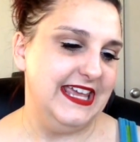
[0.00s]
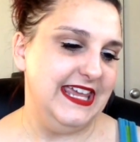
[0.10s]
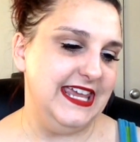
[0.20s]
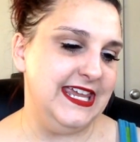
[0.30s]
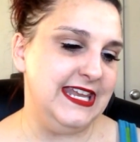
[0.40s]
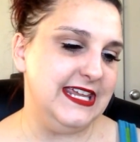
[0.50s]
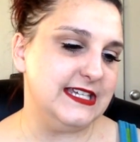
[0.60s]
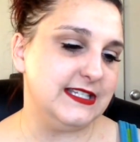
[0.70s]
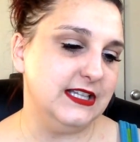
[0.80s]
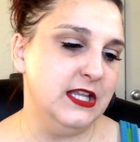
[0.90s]
It
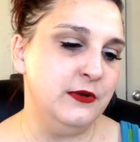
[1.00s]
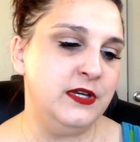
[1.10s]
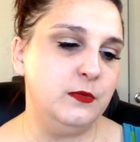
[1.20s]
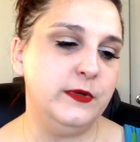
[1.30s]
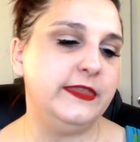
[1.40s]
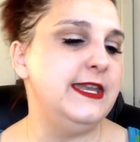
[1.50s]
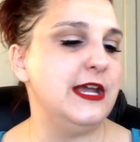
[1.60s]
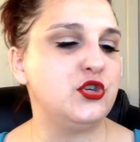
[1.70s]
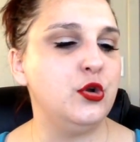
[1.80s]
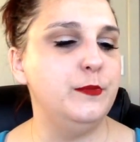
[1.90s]
is loaded with
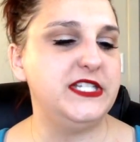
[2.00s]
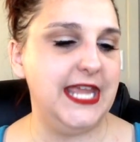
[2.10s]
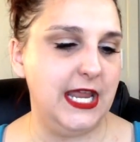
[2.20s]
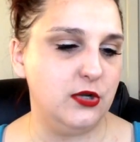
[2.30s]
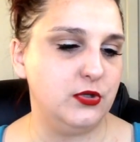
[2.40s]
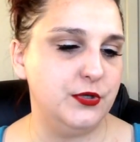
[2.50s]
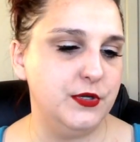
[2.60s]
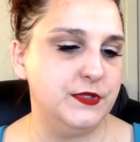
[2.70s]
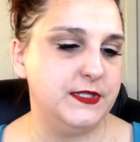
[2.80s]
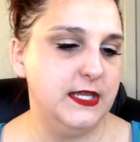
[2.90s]
natural
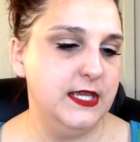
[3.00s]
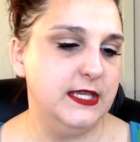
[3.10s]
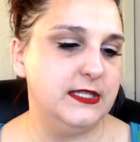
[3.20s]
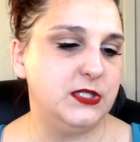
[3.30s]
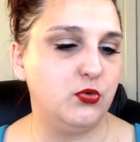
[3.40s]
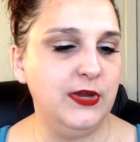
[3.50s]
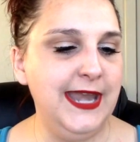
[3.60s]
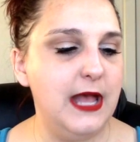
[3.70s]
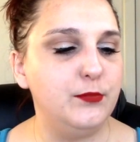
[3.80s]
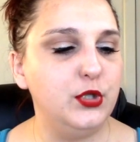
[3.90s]
botanicals. It's
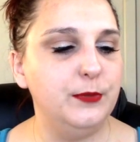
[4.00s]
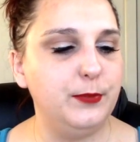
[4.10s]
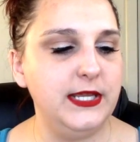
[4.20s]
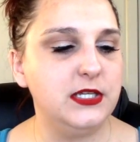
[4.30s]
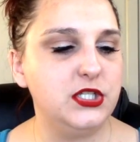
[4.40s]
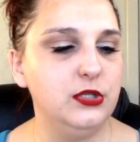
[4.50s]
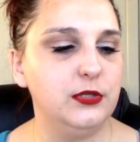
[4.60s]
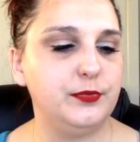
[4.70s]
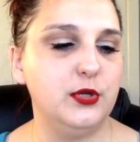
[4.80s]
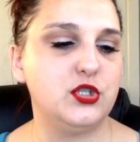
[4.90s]
green apple and pink
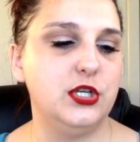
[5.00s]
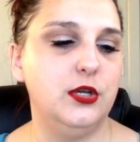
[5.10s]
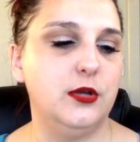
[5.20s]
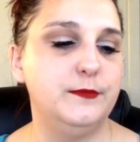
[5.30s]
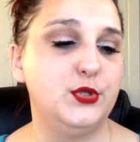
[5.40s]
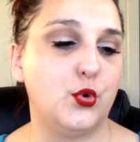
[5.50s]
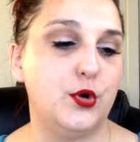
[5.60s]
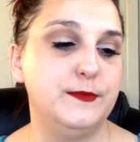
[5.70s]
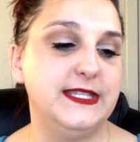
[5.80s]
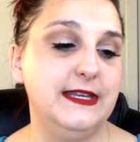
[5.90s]
tulip lotion,
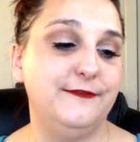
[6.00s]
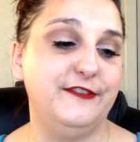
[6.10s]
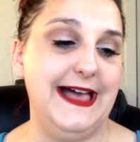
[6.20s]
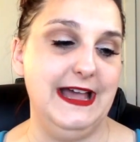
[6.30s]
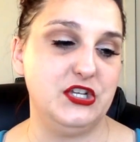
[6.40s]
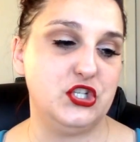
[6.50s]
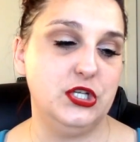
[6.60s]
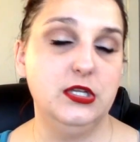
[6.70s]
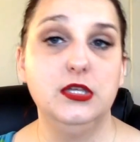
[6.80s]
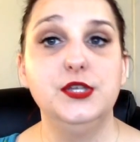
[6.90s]
absorbs in a
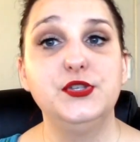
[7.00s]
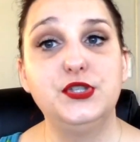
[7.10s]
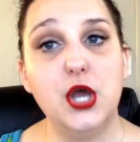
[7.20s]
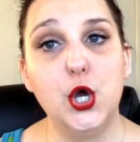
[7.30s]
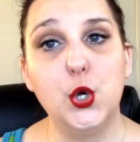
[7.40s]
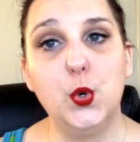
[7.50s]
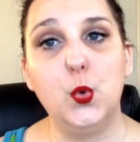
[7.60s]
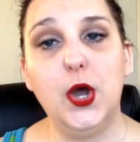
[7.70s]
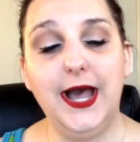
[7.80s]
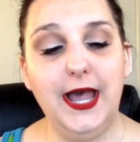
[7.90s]
flash.
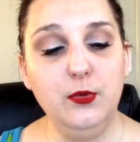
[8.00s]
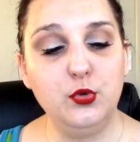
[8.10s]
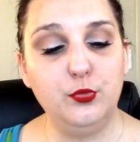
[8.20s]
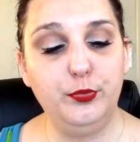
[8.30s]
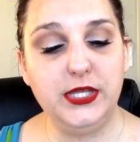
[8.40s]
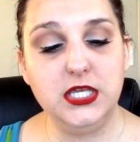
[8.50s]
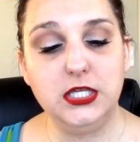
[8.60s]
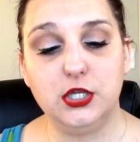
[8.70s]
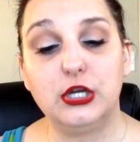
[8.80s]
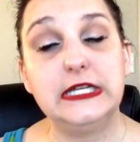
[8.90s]
So I will
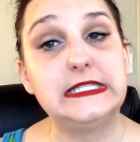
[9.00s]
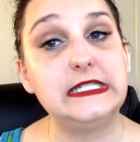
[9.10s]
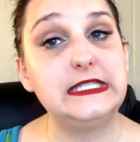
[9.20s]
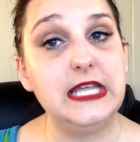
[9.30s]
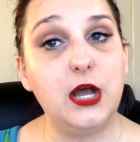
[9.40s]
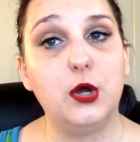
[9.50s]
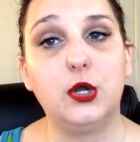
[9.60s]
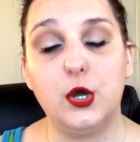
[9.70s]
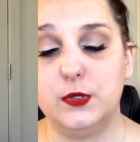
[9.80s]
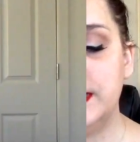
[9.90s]
be curious to see how it goes.